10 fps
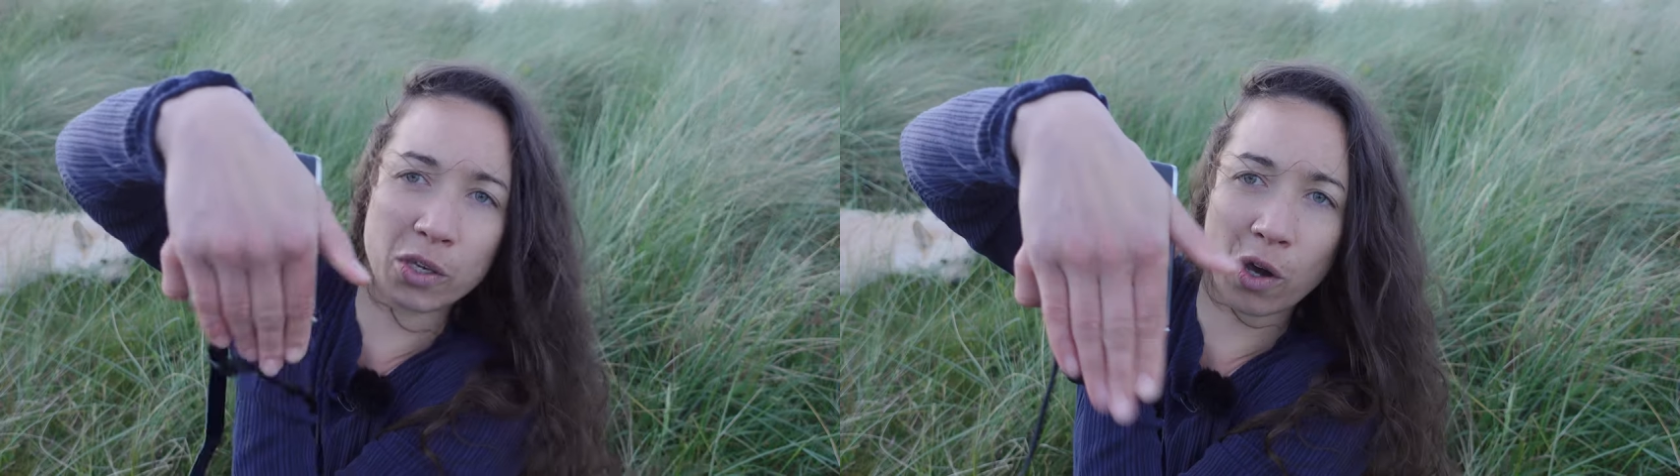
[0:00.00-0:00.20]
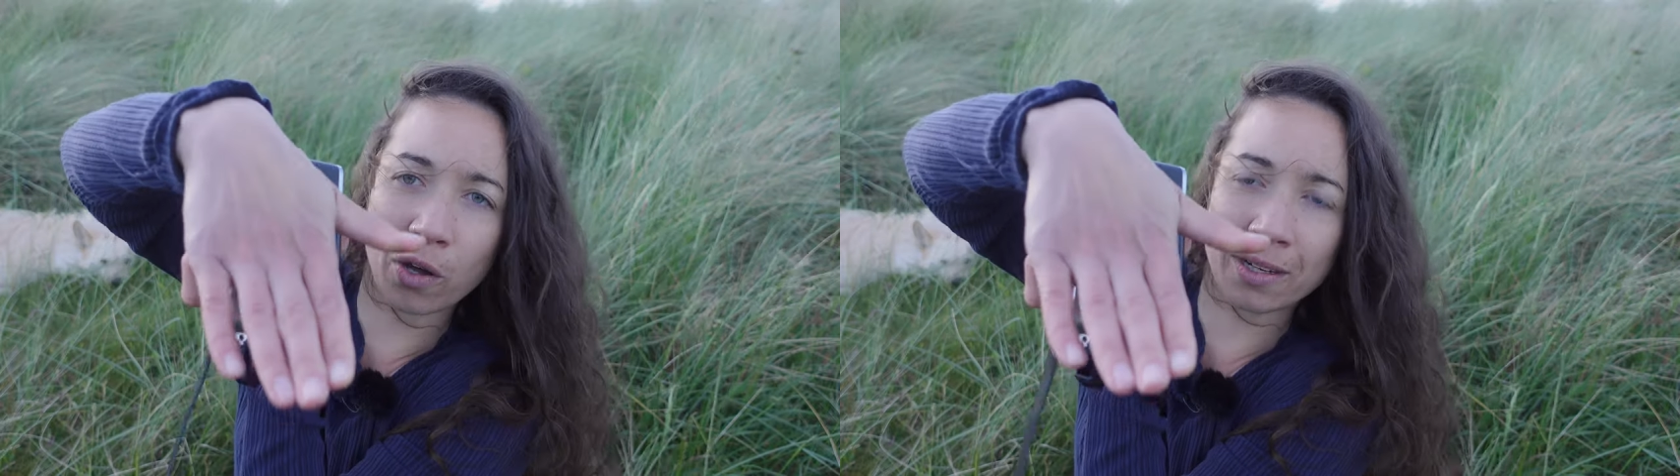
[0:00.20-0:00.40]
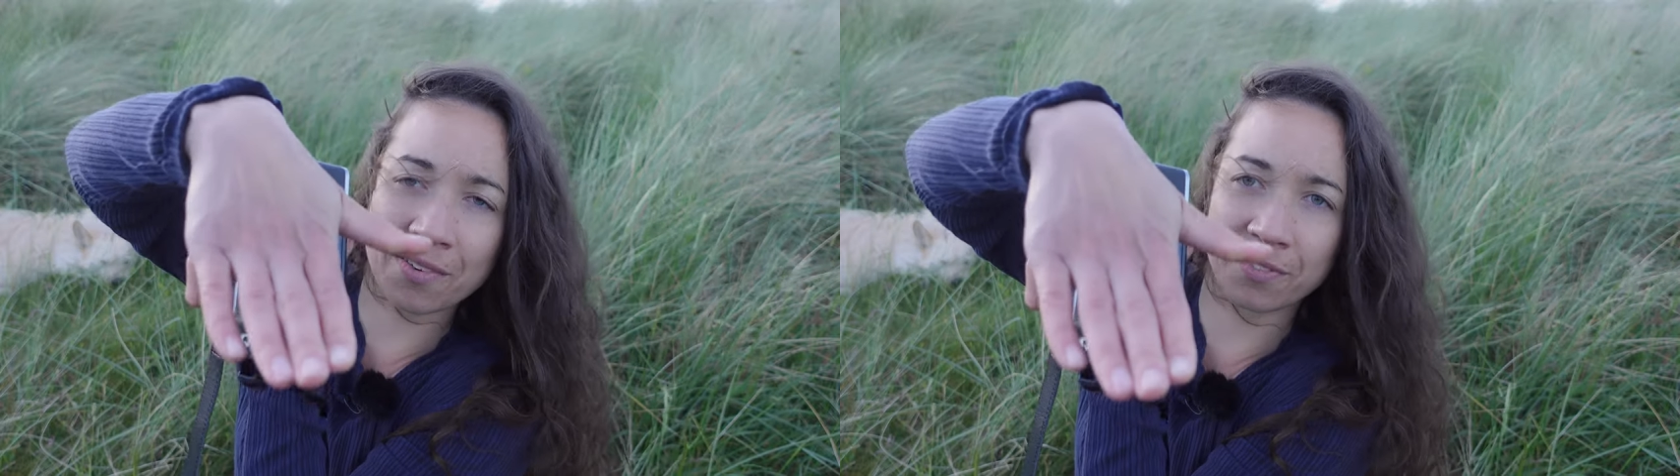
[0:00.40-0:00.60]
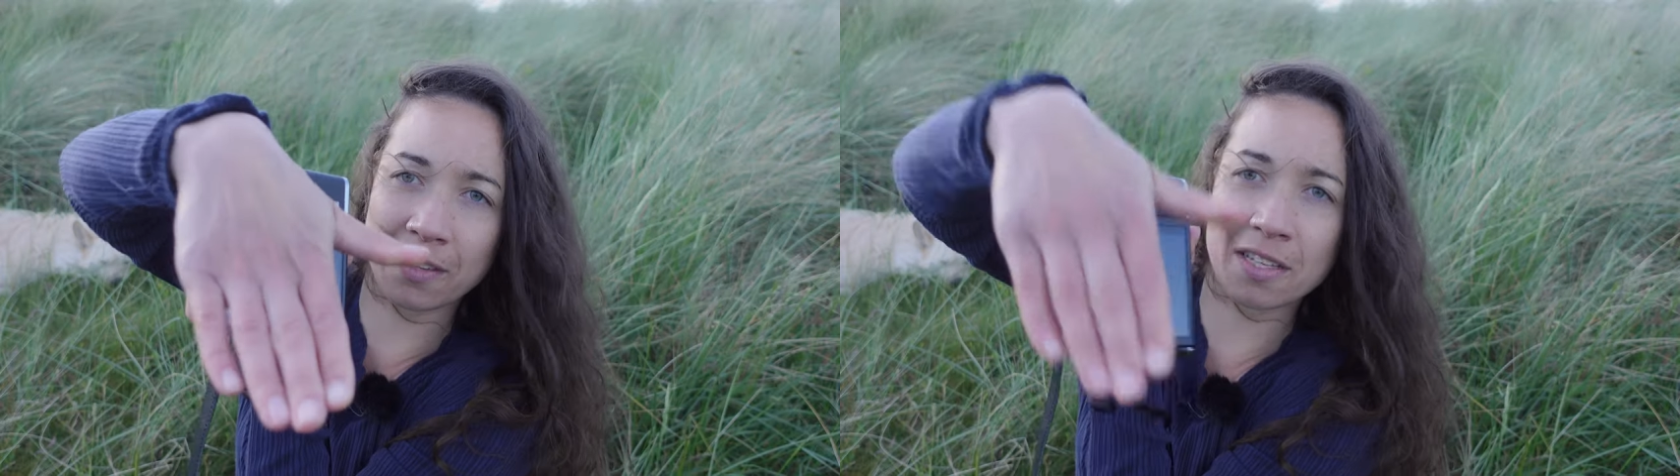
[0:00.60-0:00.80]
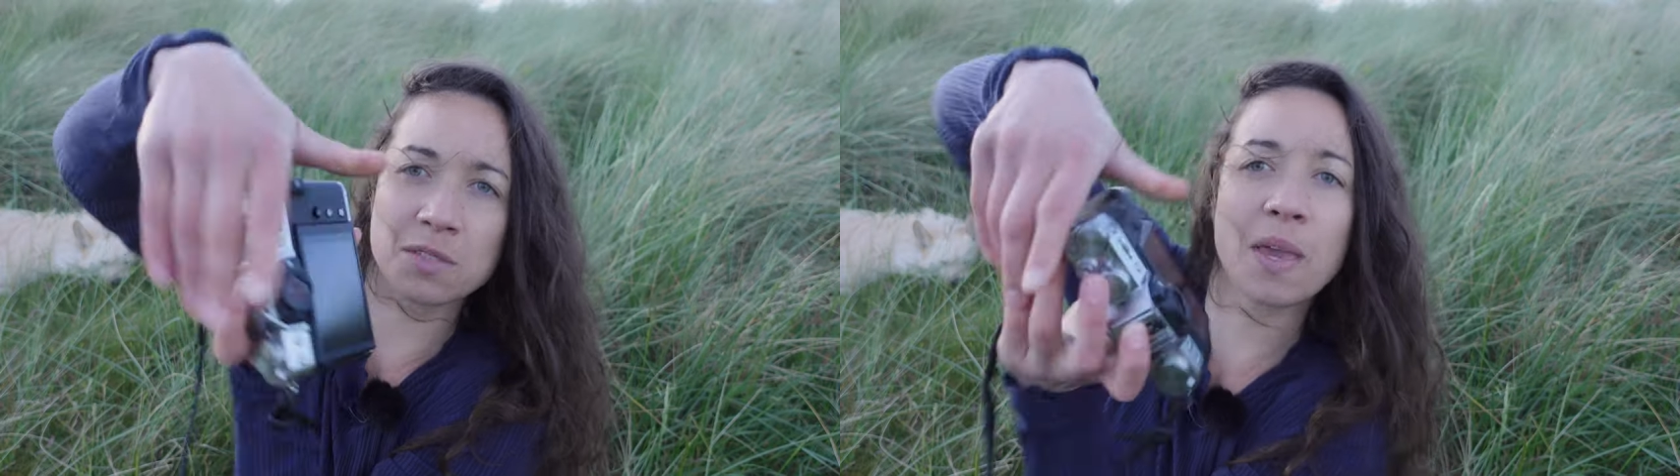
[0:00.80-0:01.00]
you can't lift it
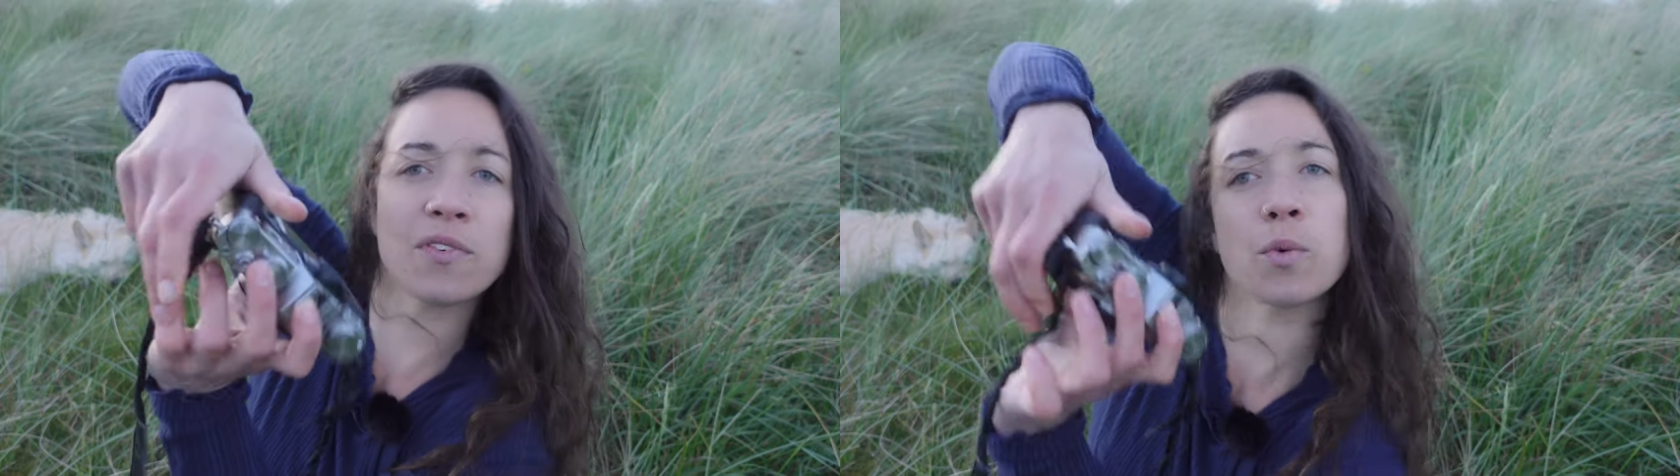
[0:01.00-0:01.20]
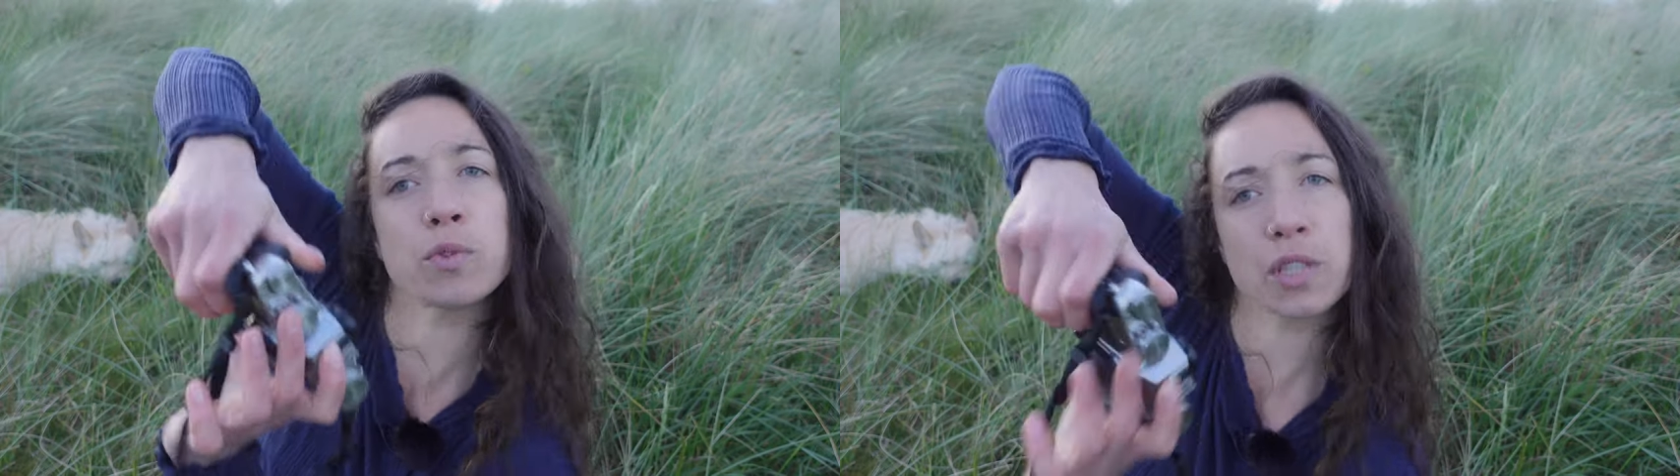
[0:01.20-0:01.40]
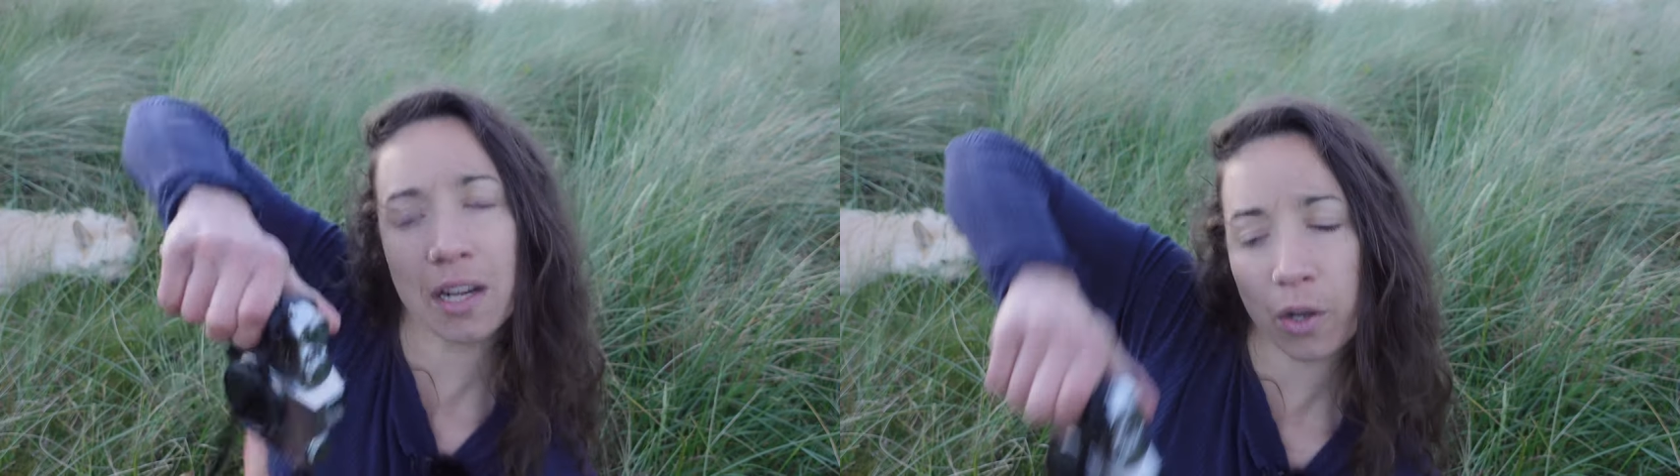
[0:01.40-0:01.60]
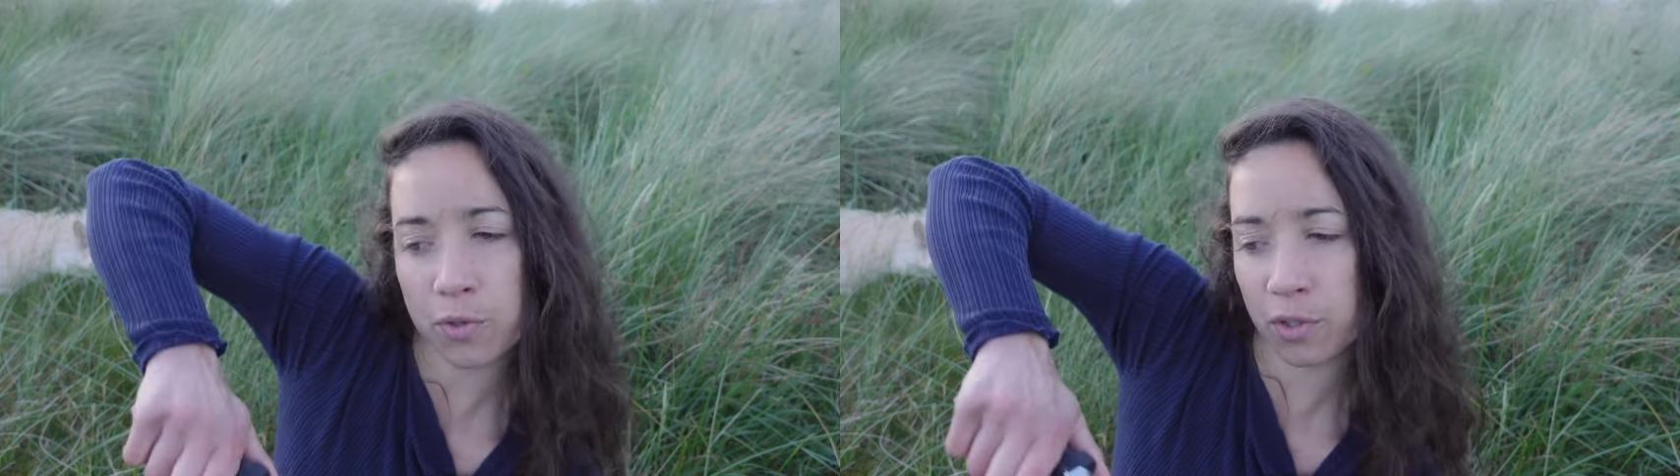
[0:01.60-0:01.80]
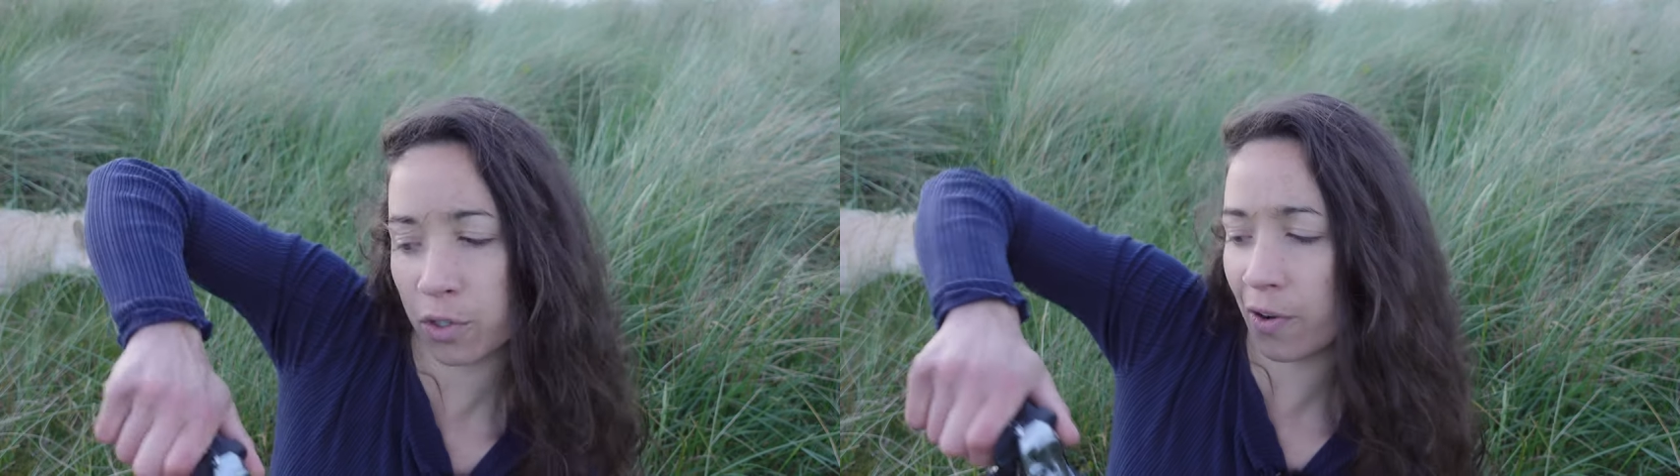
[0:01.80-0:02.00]
this way if you want to get low
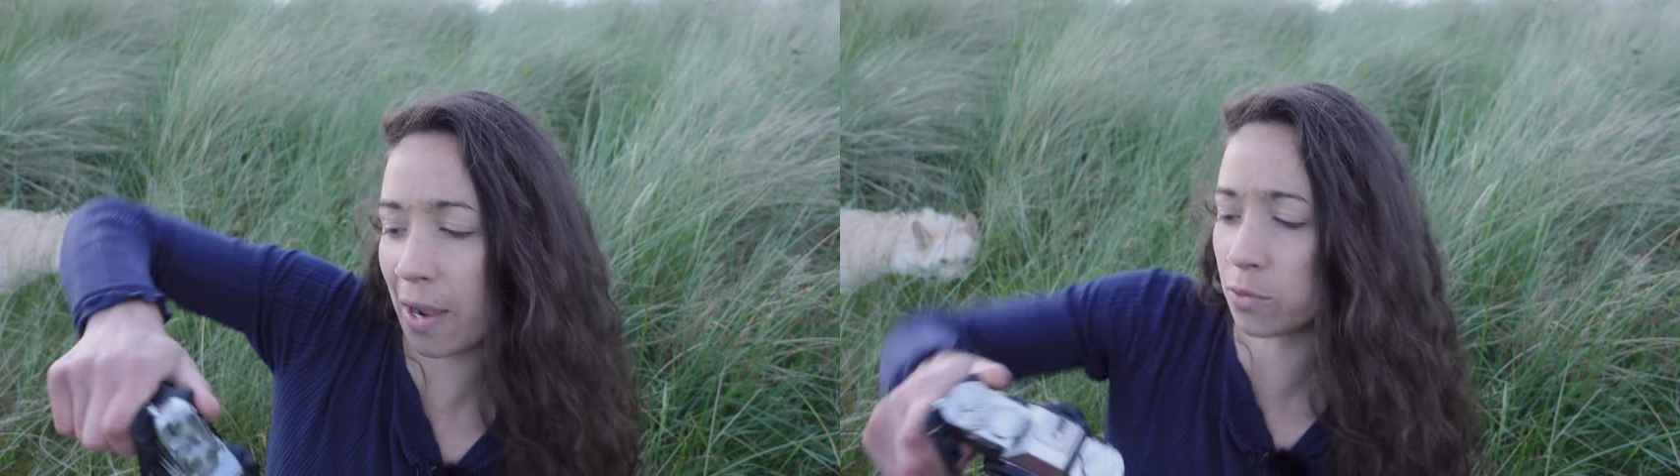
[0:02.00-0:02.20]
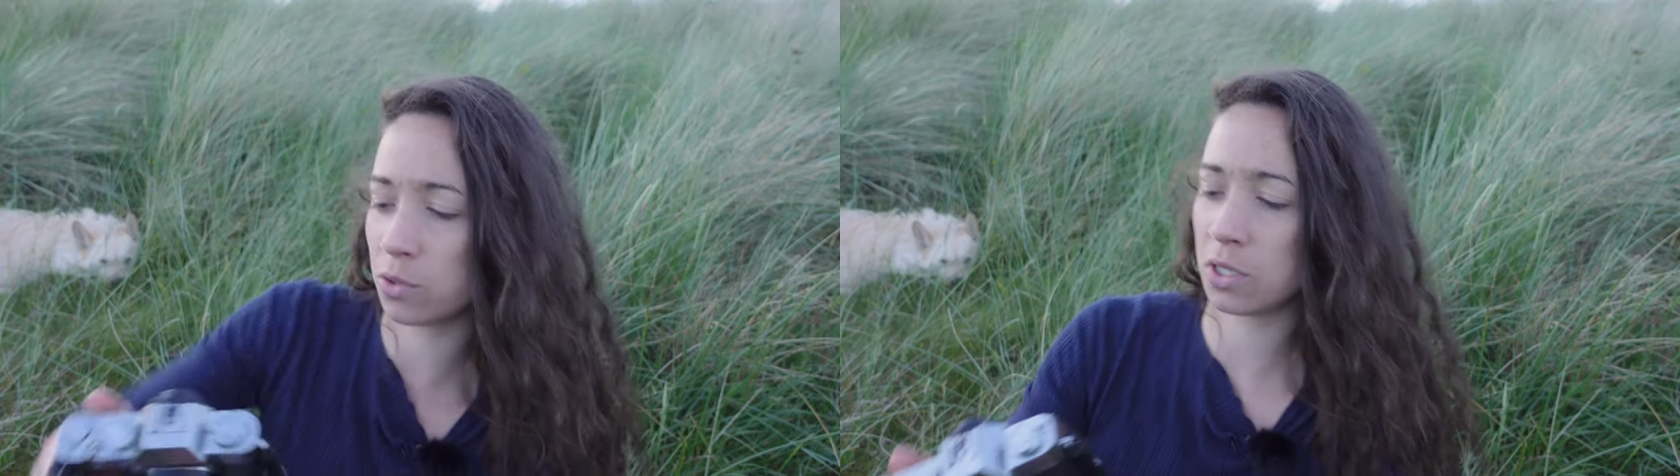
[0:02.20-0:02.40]
to the ground.